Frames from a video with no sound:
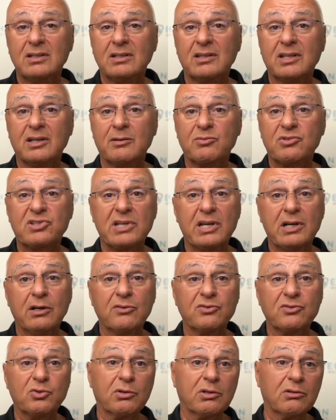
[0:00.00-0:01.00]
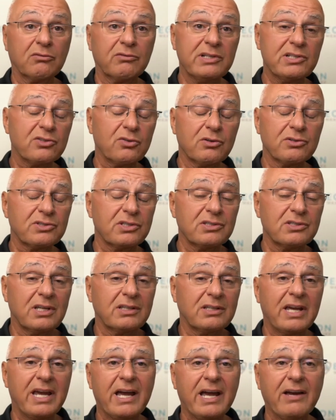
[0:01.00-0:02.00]
themselves or the resources that
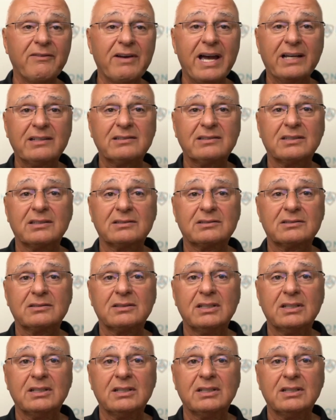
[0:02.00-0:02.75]
they have access,